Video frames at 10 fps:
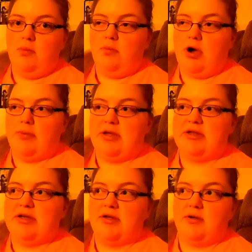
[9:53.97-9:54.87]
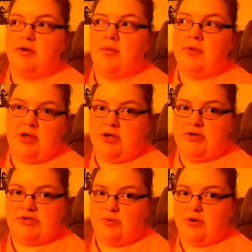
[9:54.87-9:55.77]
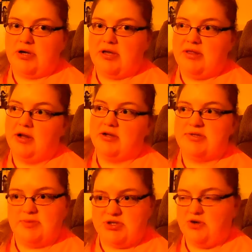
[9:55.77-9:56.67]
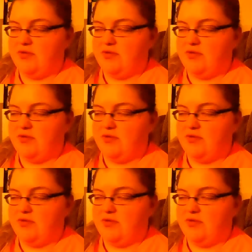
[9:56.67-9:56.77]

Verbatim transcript: probably until Amelia goes to work, and then I'll switch